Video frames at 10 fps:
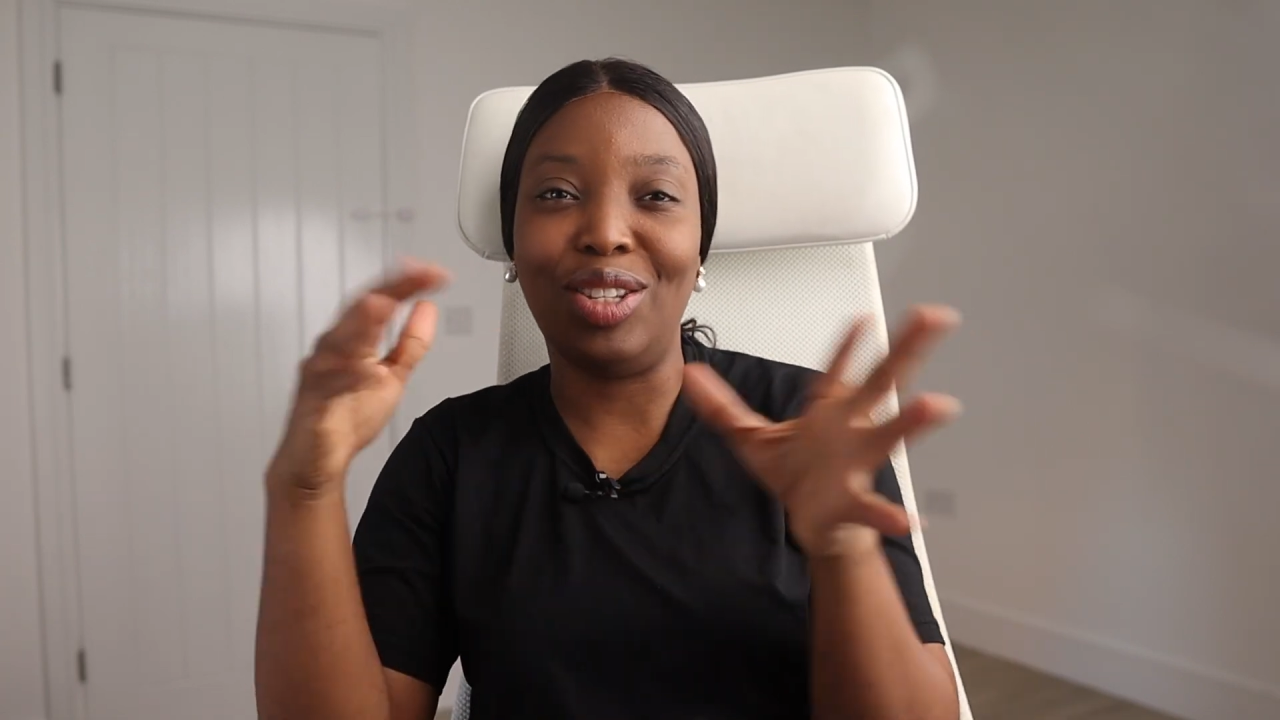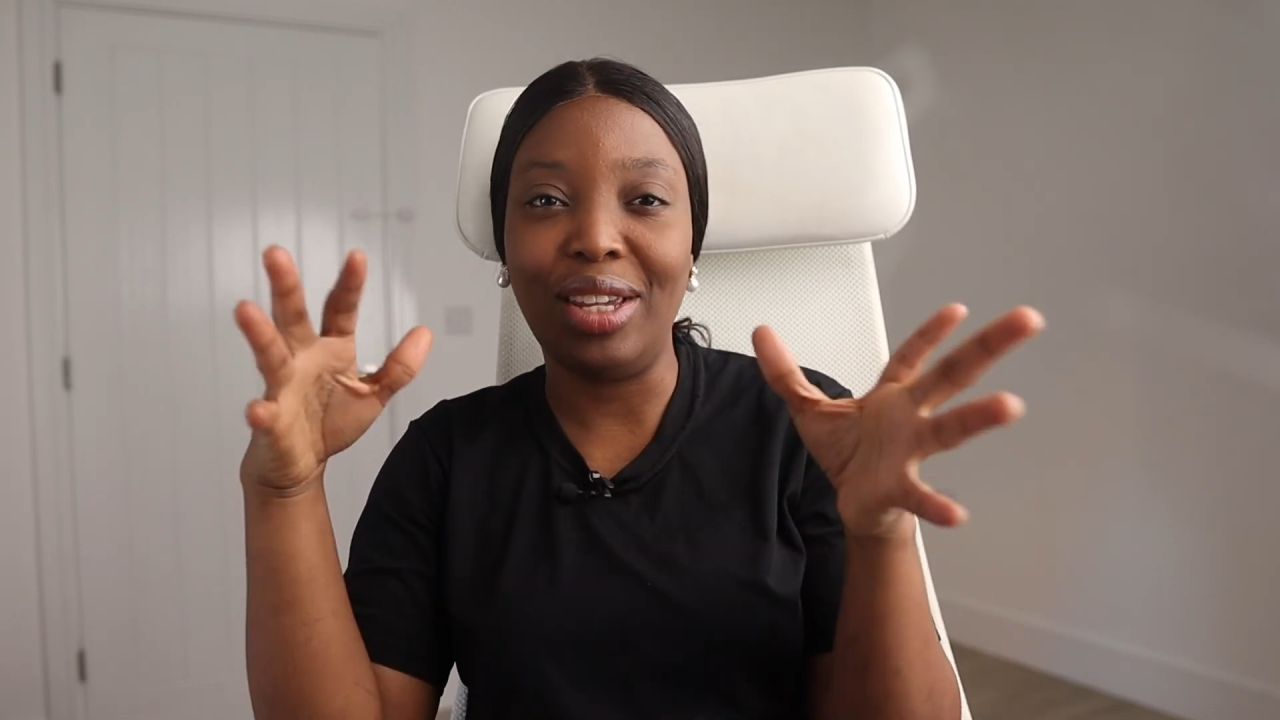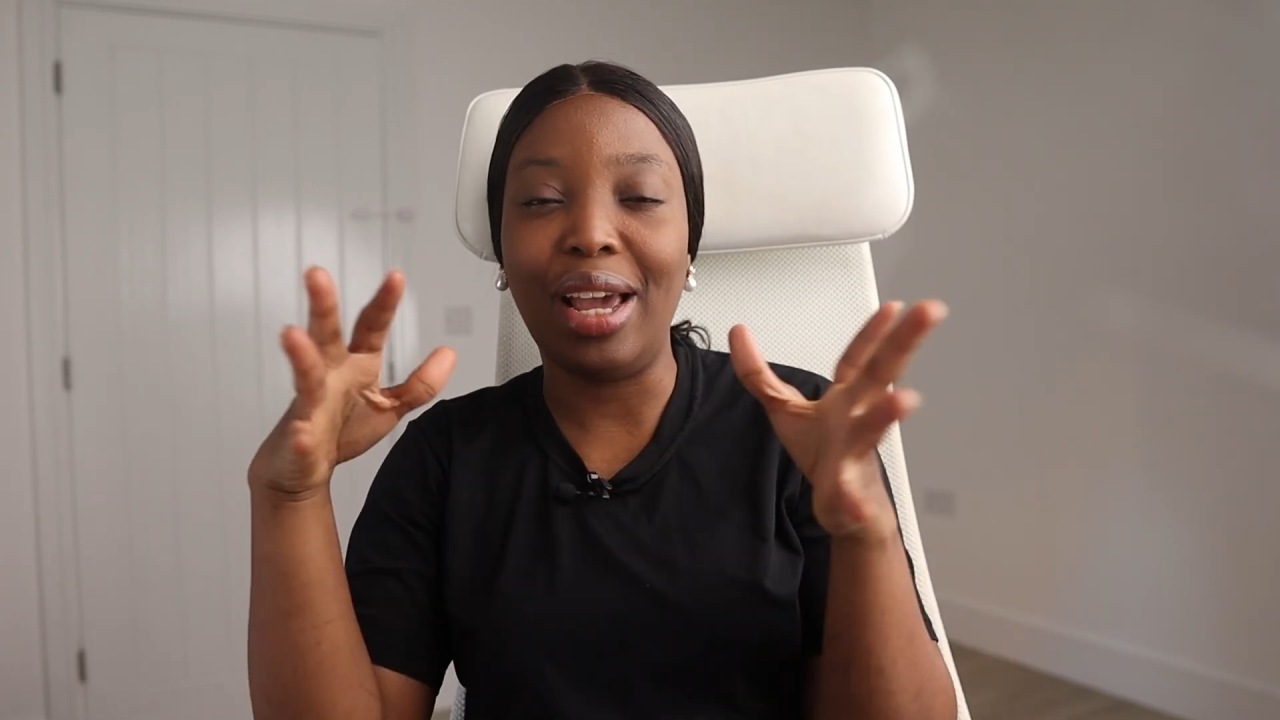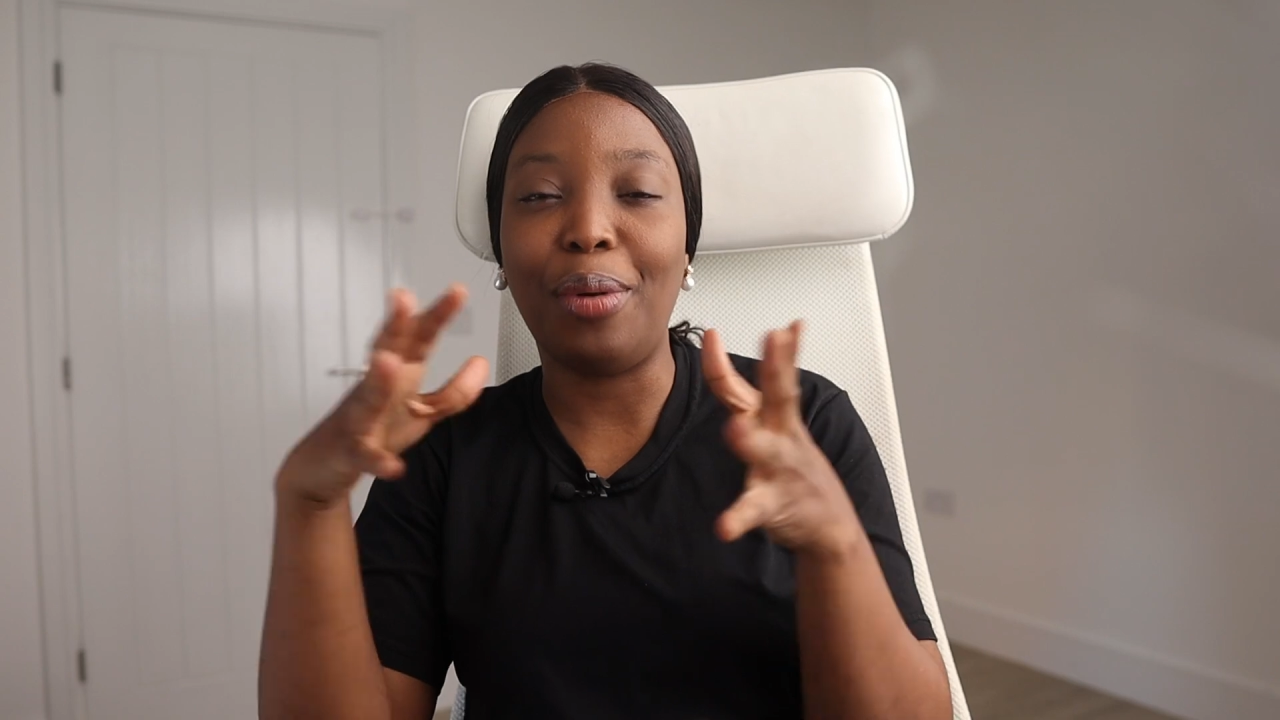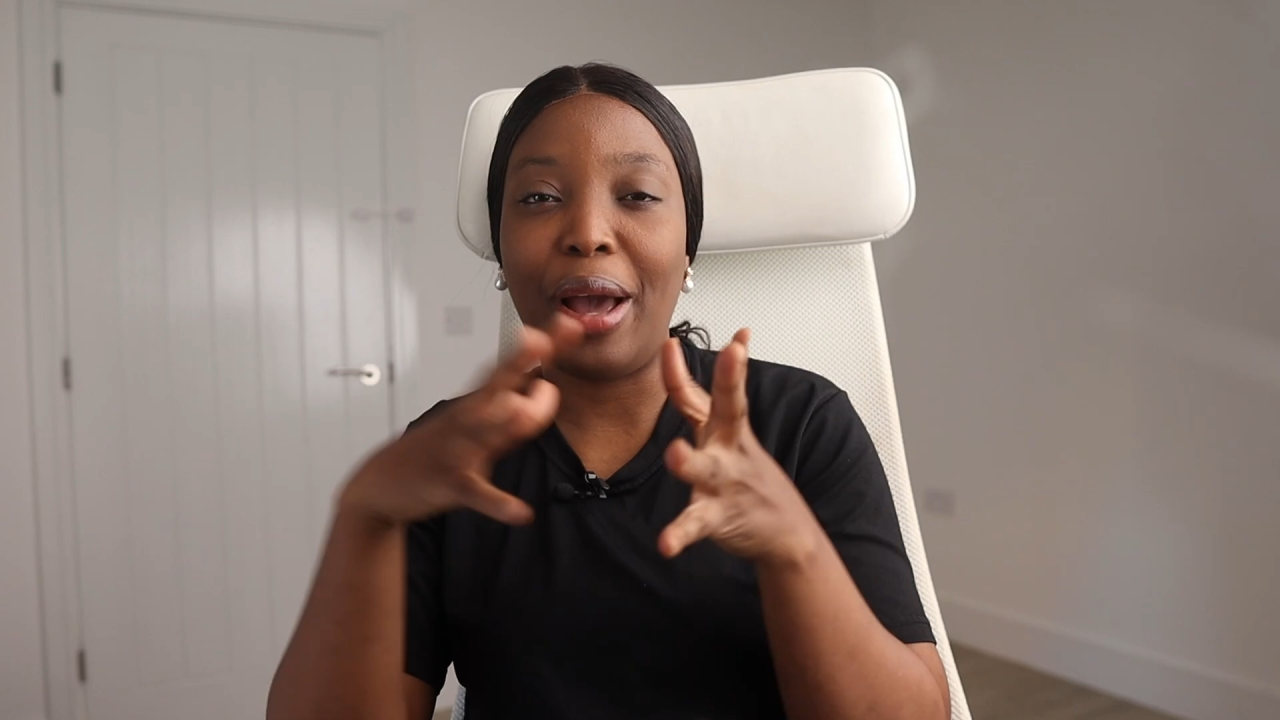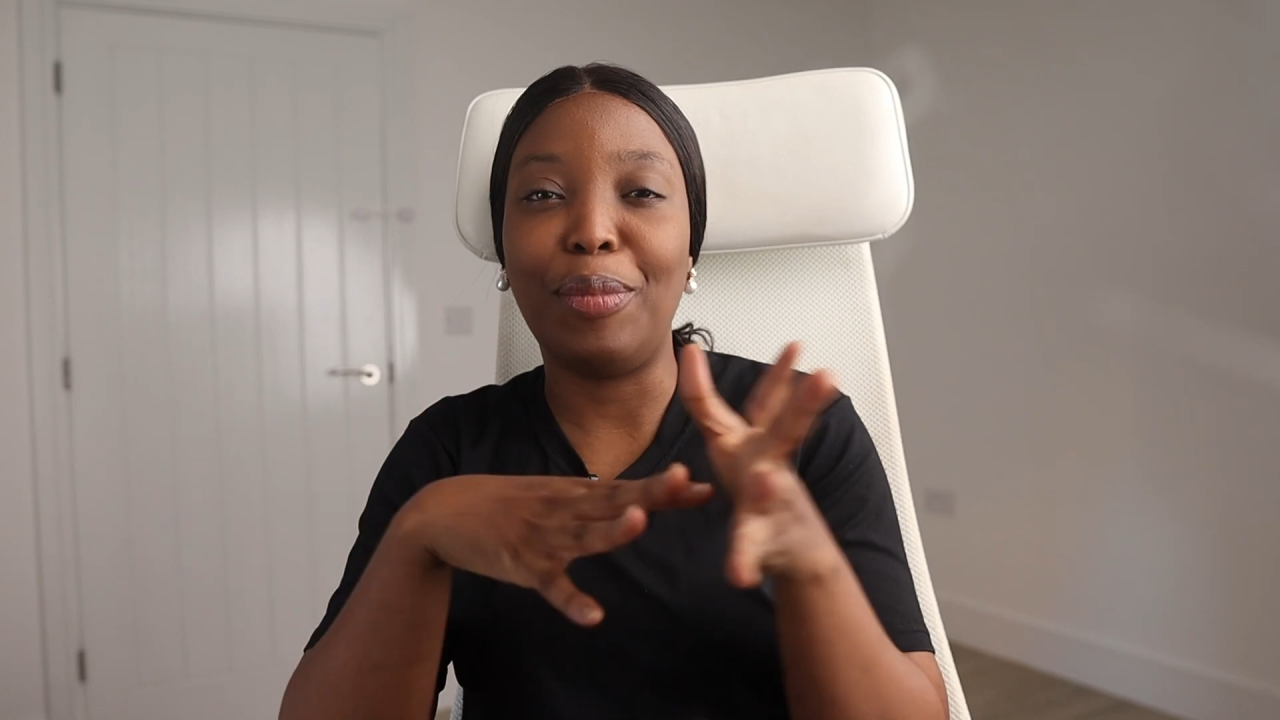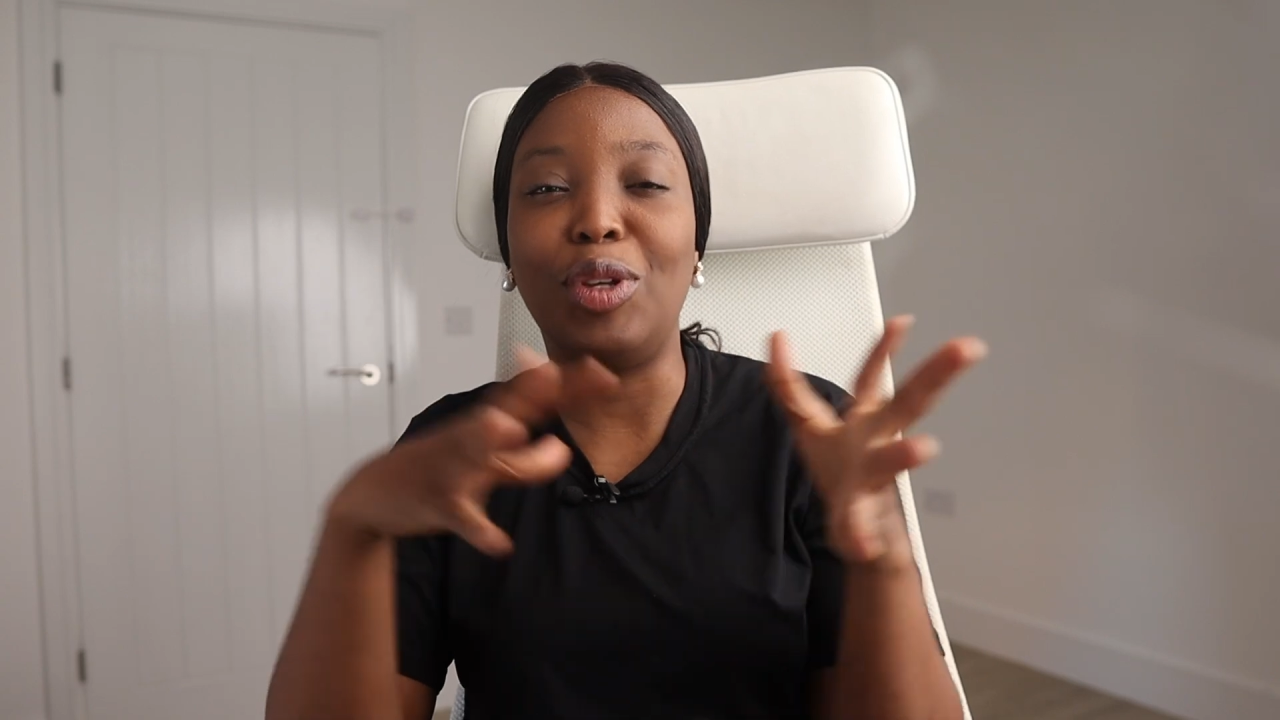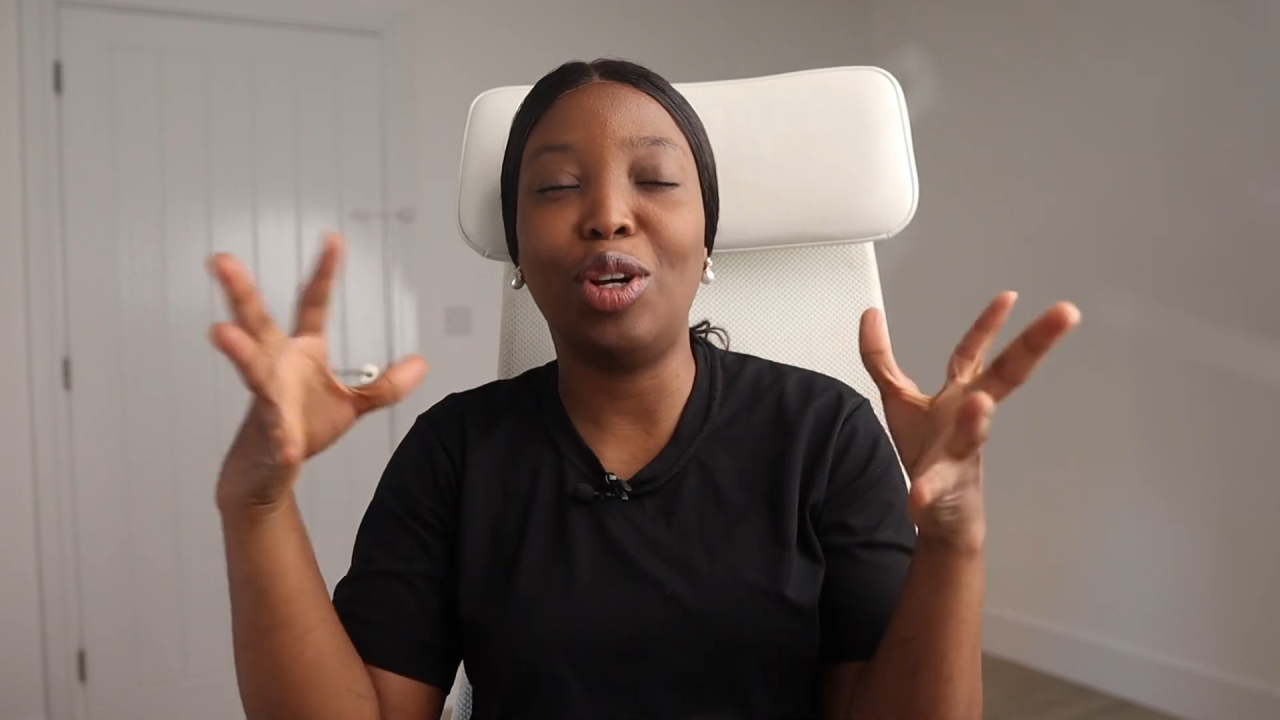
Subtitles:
Do you get what I mean?